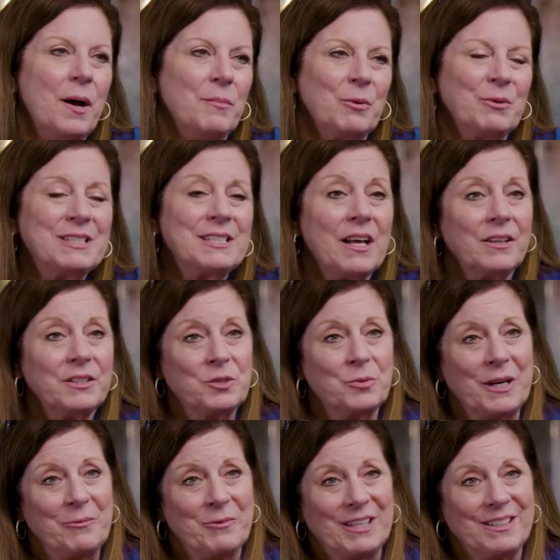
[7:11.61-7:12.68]
but we sell in
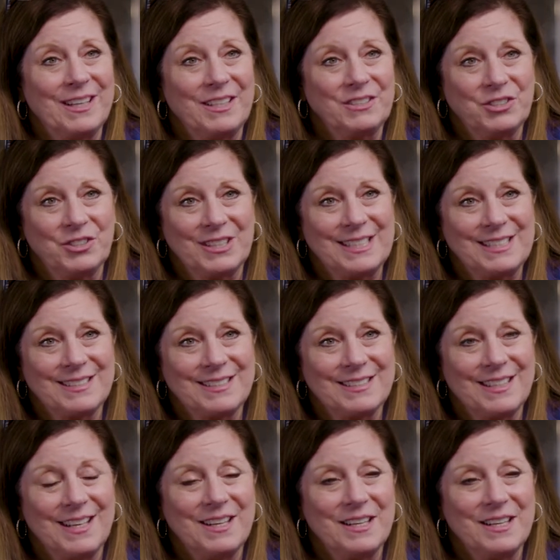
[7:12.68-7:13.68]
21 countries.